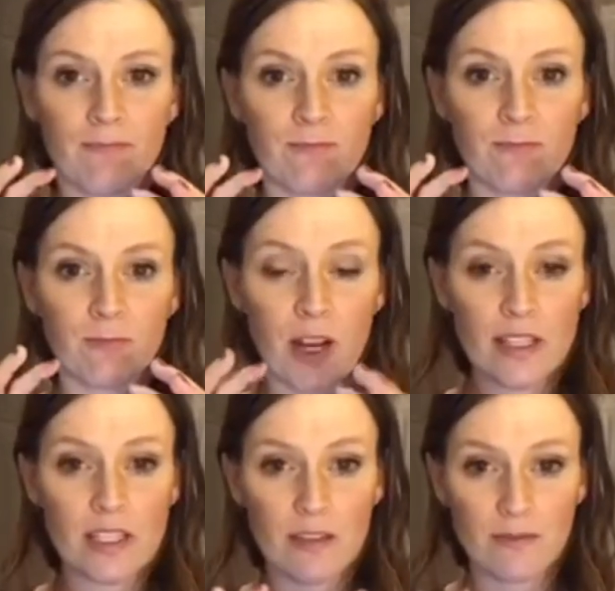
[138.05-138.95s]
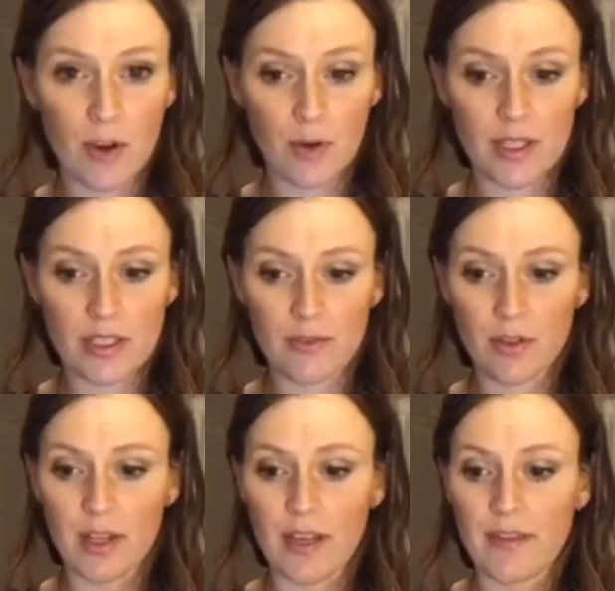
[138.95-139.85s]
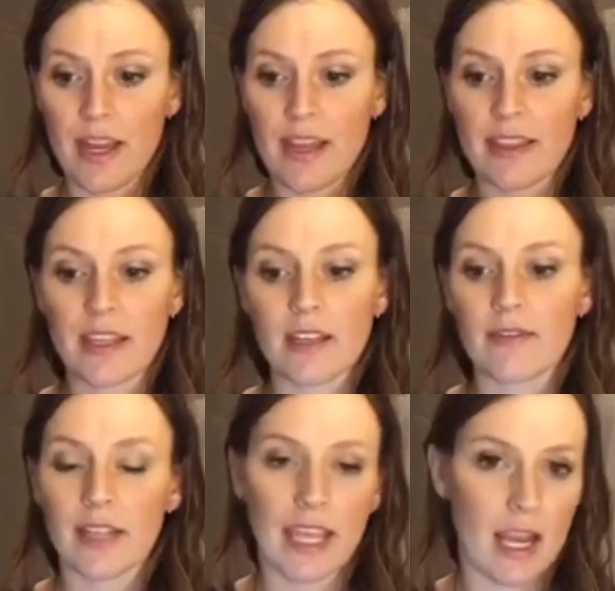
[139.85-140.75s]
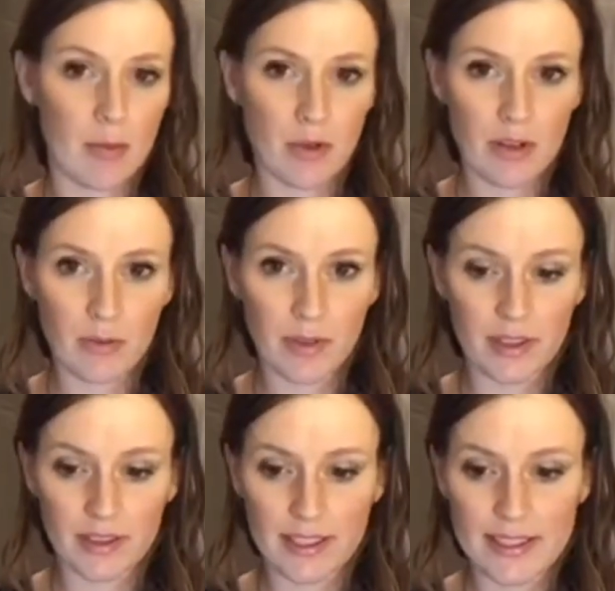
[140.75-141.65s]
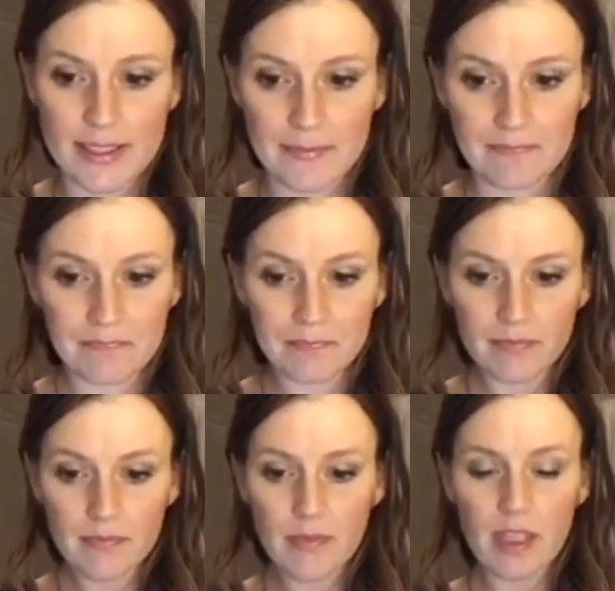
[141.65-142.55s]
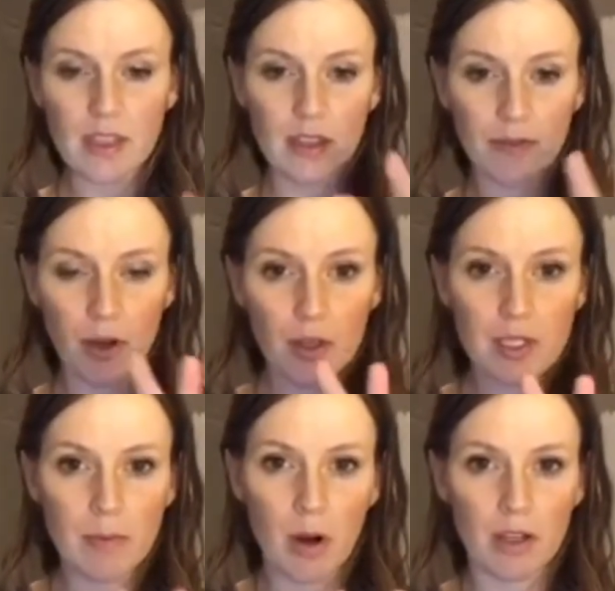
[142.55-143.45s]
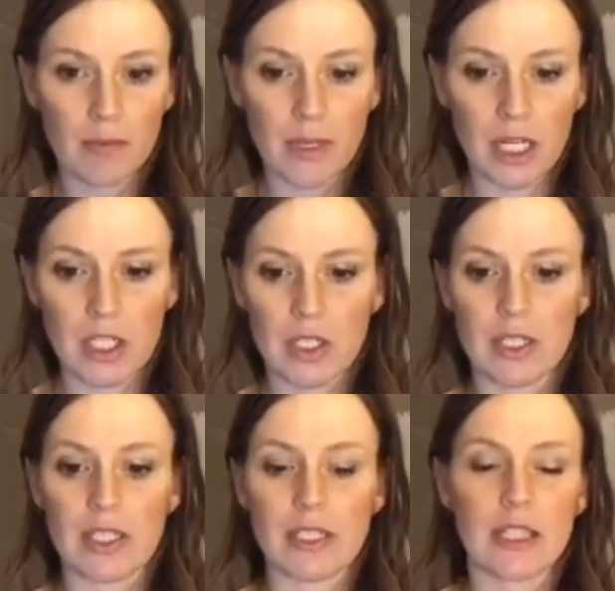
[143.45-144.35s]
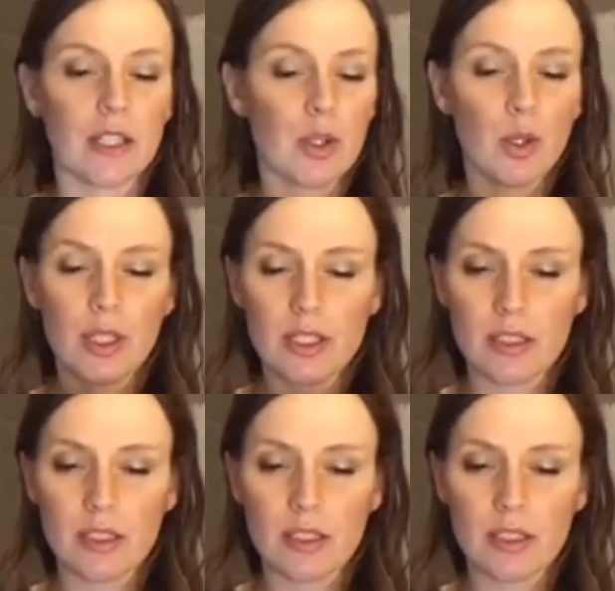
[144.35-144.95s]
front and focus of your life? Think of a camera with a lens. The focus part of the picture is like crystal